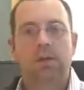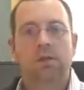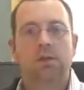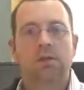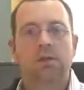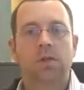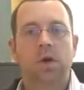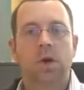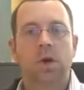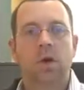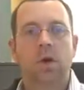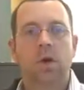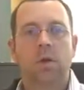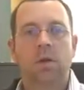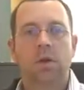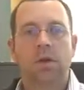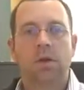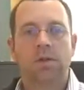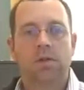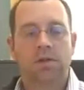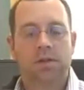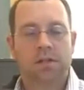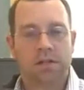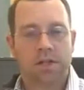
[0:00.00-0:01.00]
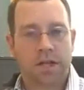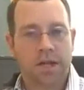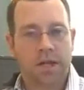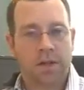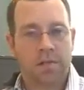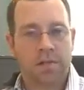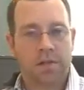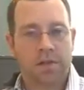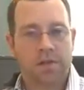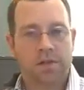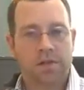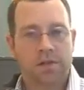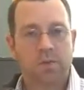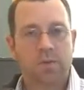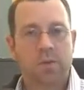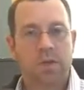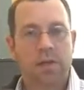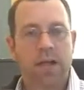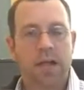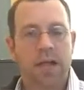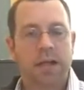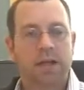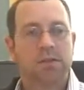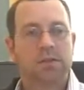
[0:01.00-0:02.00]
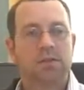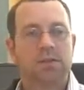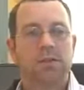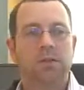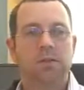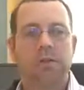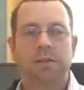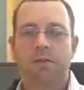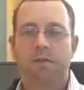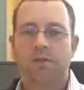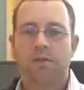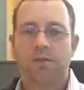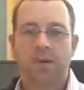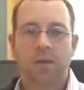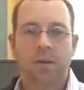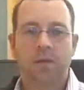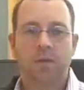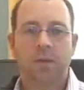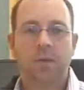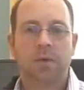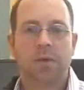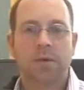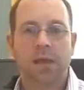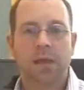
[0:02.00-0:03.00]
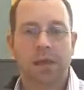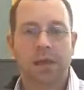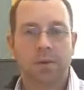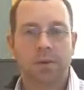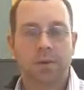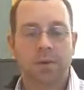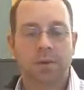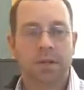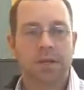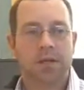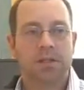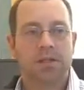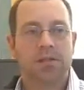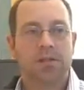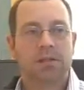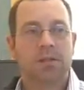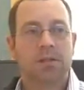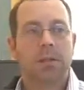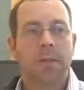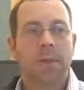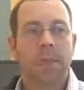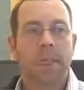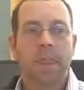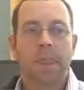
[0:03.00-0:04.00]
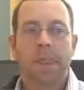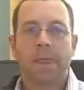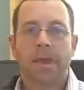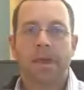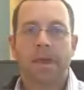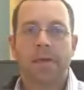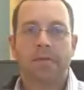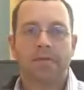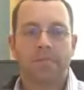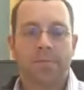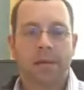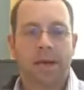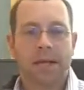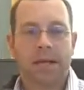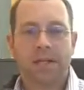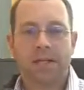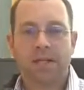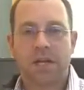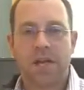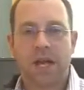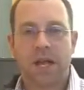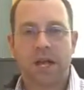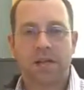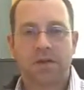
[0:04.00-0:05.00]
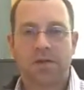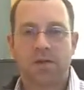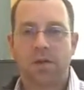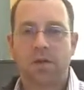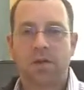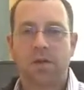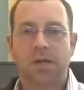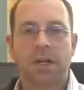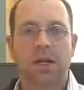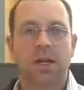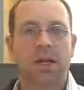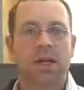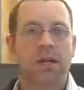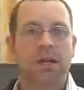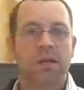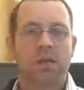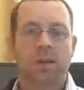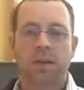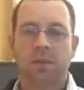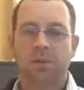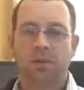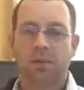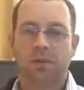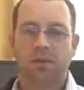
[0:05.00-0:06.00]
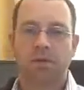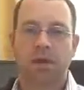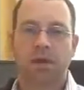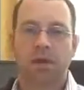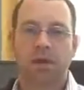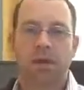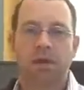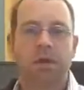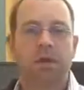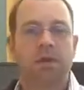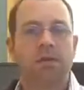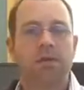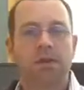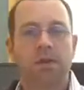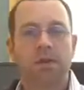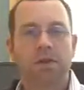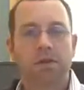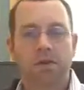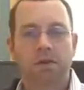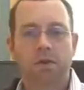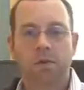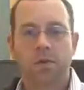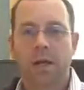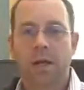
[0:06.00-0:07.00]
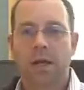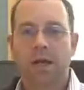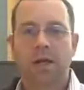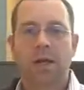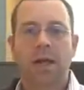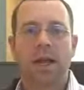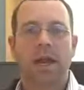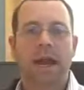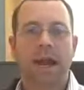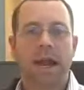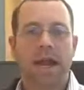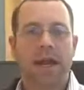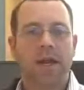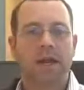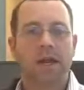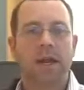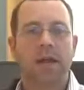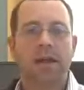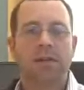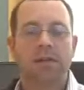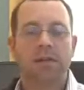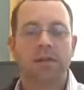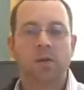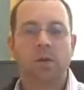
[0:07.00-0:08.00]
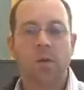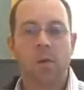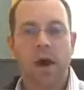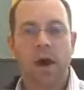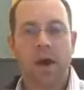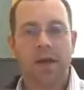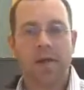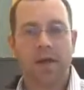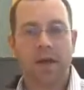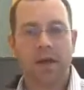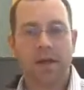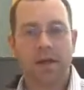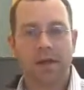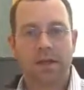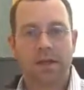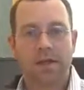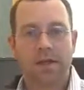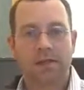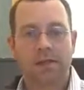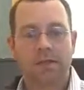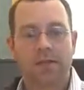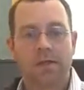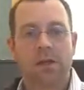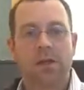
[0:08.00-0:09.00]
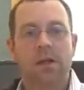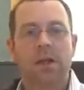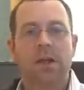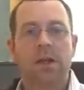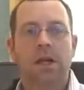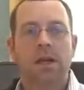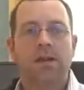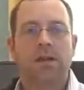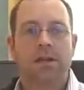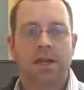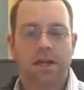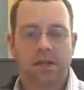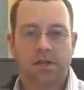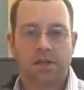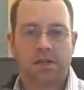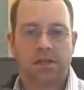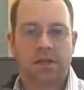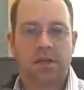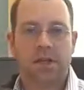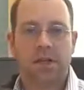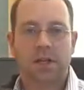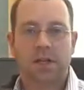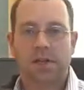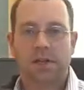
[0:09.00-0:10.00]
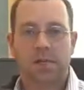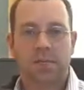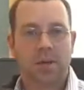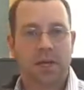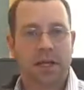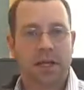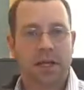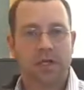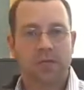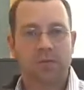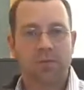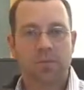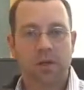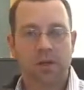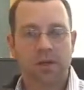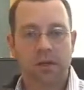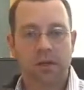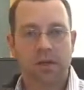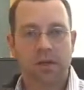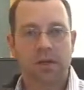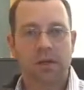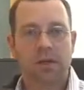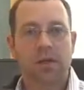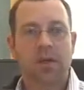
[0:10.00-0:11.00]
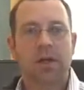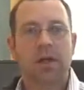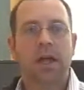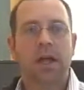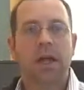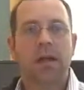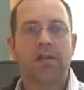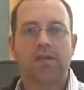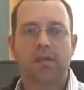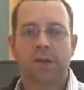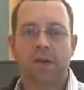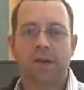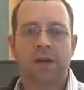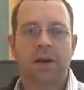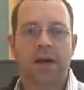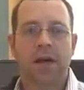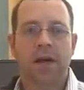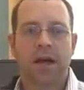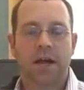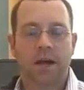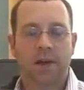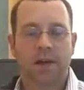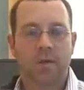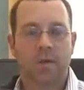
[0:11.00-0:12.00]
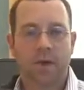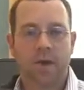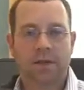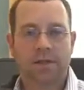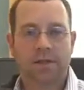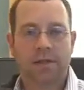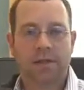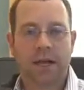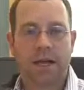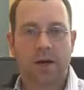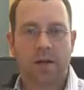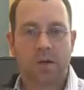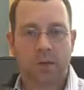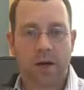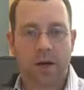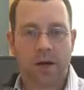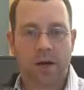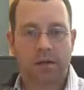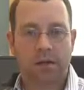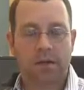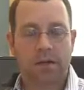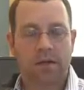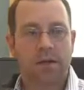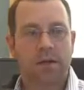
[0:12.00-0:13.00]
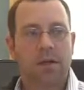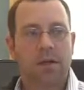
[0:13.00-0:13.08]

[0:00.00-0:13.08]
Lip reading: So it's just like I mentioned with ads, you can do the same thing with landing pages. If page A is only getting 3% conversion rate, analyzing why that is, testing it against page B, and figuring out how to raise that rate.